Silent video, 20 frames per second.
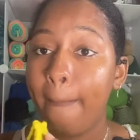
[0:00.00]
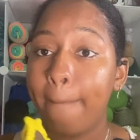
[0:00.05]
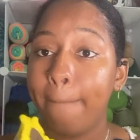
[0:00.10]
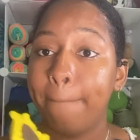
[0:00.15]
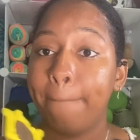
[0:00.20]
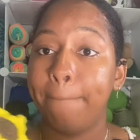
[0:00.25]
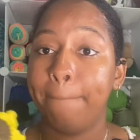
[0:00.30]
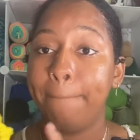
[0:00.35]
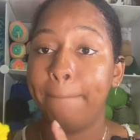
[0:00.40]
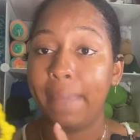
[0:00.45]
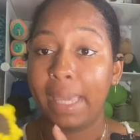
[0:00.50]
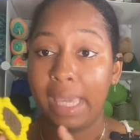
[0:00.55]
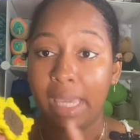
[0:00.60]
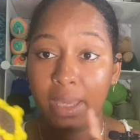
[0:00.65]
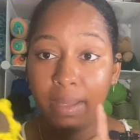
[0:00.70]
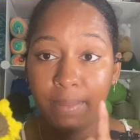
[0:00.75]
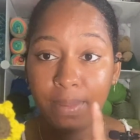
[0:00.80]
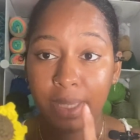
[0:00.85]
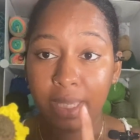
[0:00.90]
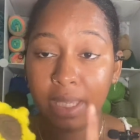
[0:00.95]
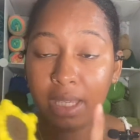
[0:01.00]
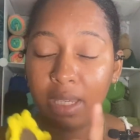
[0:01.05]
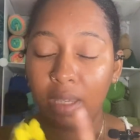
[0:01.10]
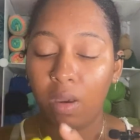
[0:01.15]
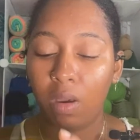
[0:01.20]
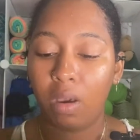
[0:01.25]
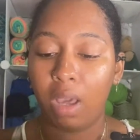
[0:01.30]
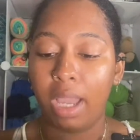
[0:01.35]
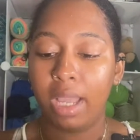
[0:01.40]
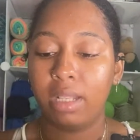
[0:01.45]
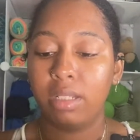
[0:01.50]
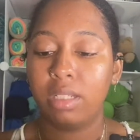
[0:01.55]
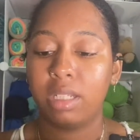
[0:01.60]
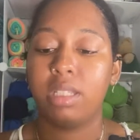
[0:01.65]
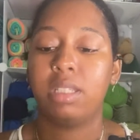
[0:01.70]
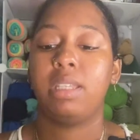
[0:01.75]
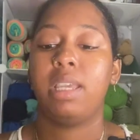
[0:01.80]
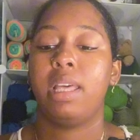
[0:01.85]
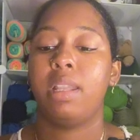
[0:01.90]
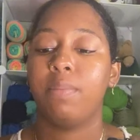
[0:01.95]
maybe, or I'll
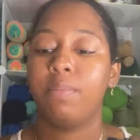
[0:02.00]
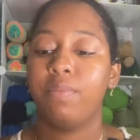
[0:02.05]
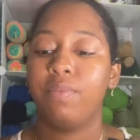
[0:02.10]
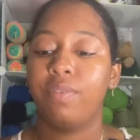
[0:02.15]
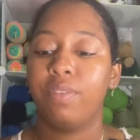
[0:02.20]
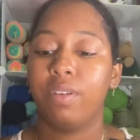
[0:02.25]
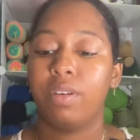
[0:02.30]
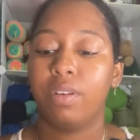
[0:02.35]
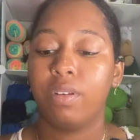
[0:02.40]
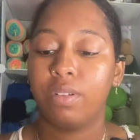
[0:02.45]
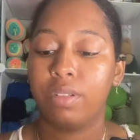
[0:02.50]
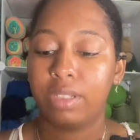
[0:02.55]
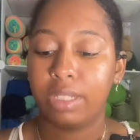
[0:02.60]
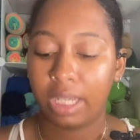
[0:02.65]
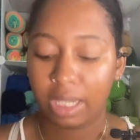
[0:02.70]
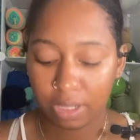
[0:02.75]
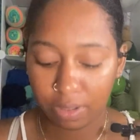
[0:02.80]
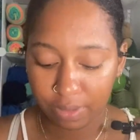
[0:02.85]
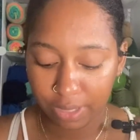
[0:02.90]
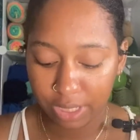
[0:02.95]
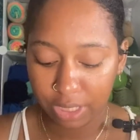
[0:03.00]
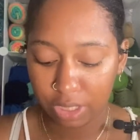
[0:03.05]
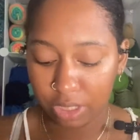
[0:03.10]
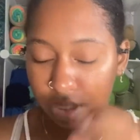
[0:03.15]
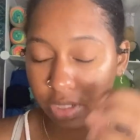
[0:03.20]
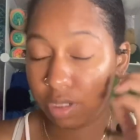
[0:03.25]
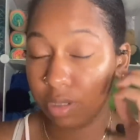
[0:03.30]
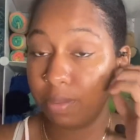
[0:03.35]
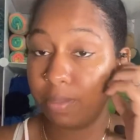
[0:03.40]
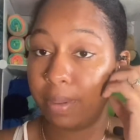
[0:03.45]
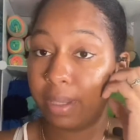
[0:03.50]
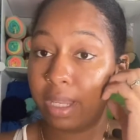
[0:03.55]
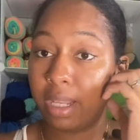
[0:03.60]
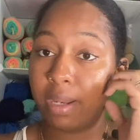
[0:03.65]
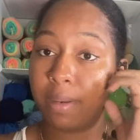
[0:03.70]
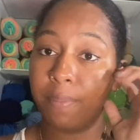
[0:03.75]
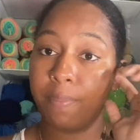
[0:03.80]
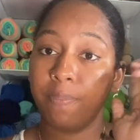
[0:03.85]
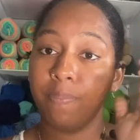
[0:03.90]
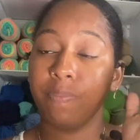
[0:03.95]
just get them for decoration. But
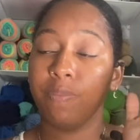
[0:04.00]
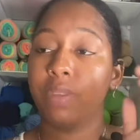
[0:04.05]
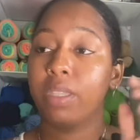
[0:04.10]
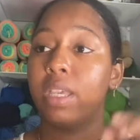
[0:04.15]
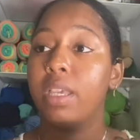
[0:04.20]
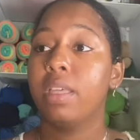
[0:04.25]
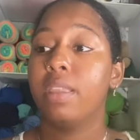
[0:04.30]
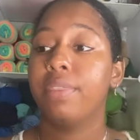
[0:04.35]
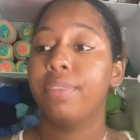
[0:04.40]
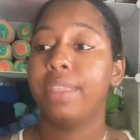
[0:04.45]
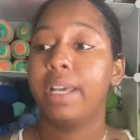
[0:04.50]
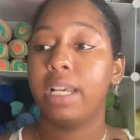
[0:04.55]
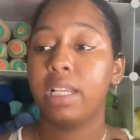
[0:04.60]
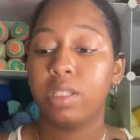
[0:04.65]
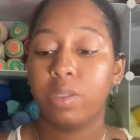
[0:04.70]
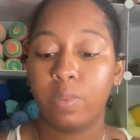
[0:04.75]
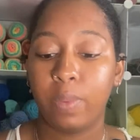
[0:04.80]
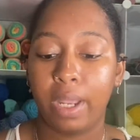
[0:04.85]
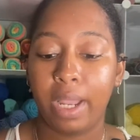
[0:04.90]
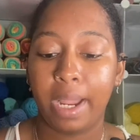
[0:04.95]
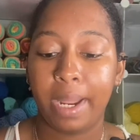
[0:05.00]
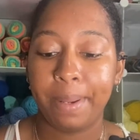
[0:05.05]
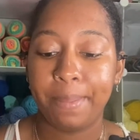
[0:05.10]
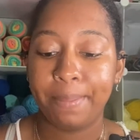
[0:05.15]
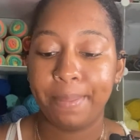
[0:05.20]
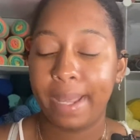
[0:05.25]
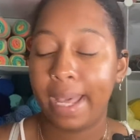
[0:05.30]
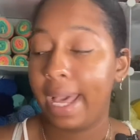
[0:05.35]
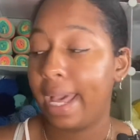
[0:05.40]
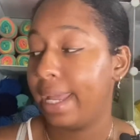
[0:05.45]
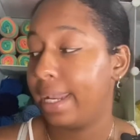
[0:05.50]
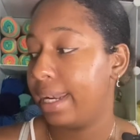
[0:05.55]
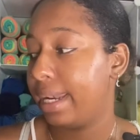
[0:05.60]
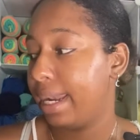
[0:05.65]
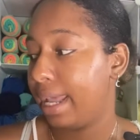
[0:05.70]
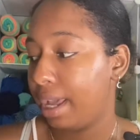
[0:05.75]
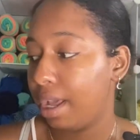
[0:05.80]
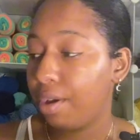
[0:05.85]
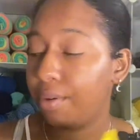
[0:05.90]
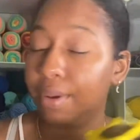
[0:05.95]
that's where I'm at
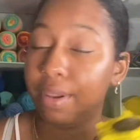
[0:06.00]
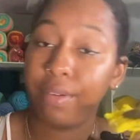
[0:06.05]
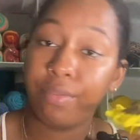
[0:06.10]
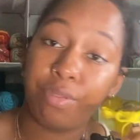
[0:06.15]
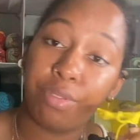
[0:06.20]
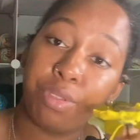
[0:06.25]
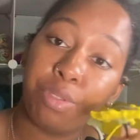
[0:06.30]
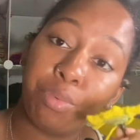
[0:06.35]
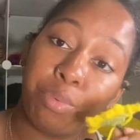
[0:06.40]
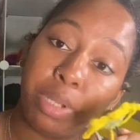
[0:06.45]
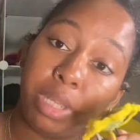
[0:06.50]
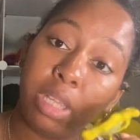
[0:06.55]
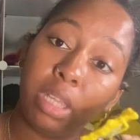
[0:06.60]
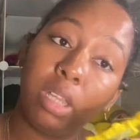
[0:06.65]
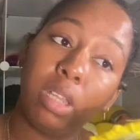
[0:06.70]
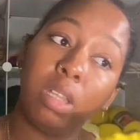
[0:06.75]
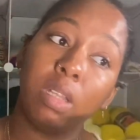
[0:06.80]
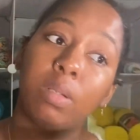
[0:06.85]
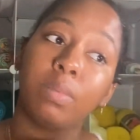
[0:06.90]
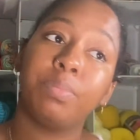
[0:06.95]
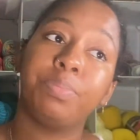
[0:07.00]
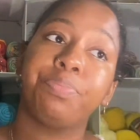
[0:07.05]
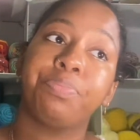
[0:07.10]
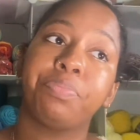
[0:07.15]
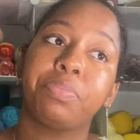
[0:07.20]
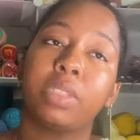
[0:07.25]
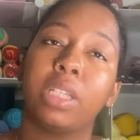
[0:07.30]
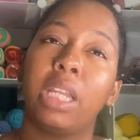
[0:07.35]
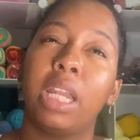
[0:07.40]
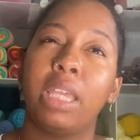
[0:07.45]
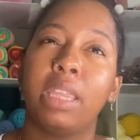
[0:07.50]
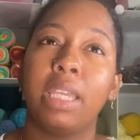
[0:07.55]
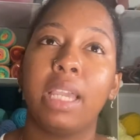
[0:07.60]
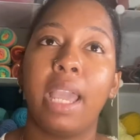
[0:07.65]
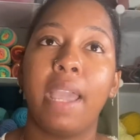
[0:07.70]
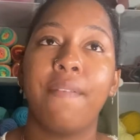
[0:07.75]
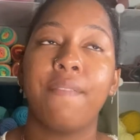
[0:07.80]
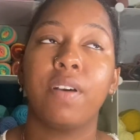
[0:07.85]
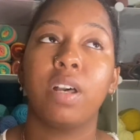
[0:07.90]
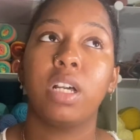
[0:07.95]
now. I have 3, and I think
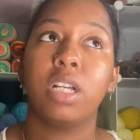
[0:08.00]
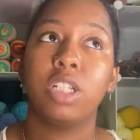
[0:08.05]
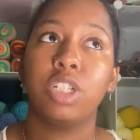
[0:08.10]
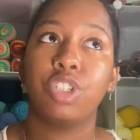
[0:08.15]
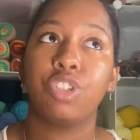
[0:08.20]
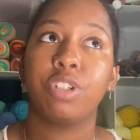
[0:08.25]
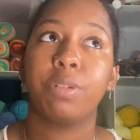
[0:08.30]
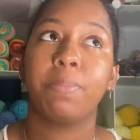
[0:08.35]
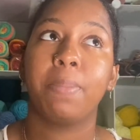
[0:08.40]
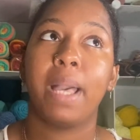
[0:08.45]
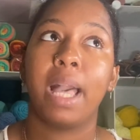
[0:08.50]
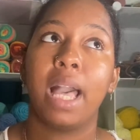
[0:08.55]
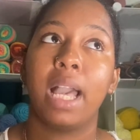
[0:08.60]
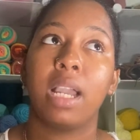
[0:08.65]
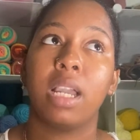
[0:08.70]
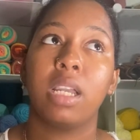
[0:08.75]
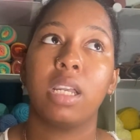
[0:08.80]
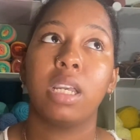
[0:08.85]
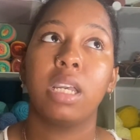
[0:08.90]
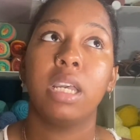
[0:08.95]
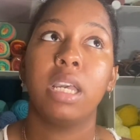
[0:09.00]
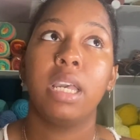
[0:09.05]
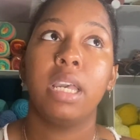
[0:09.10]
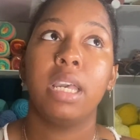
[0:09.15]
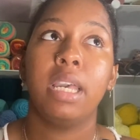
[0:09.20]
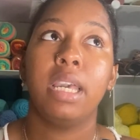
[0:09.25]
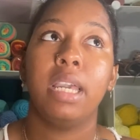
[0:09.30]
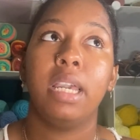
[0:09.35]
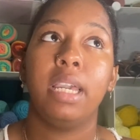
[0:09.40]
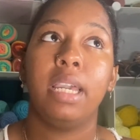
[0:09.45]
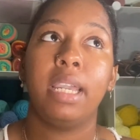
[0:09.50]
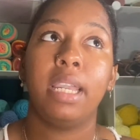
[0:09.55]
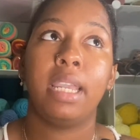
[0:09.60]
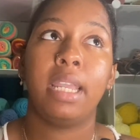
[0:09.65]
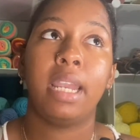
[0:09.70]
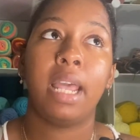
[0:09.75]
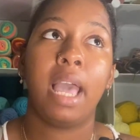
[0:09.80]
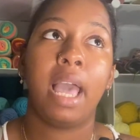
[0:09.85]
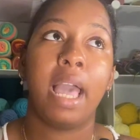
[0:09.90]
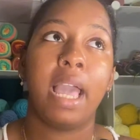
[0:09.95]
I have 100 pack,
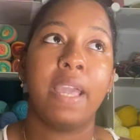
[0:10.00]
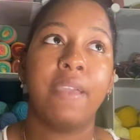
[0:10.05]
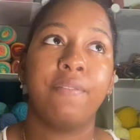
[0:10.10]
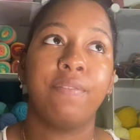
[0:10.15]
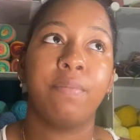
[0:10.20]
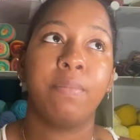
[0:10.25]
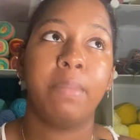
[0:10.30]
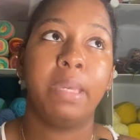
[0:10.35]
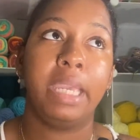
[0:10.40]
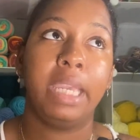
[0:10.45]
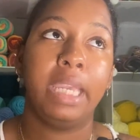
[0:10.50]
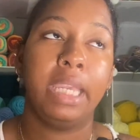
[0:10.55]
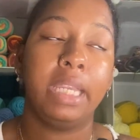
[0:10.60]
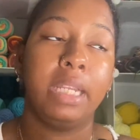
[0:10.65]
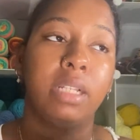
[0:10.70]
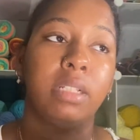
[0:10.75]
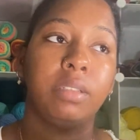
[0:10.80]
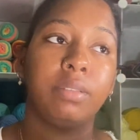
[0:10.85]
and I've made